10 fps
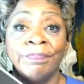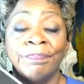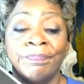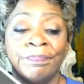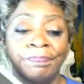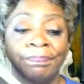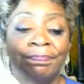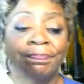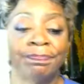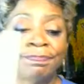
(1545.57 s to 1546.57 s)

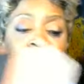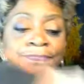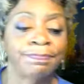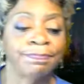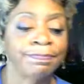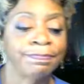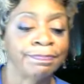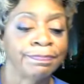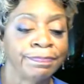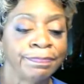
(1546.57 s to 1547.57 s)

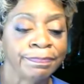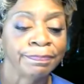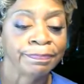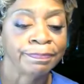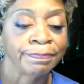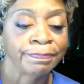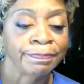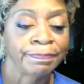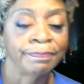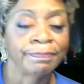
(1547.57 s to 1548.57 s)

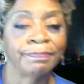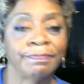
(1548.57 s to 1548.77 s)
No one is speaking in this clip.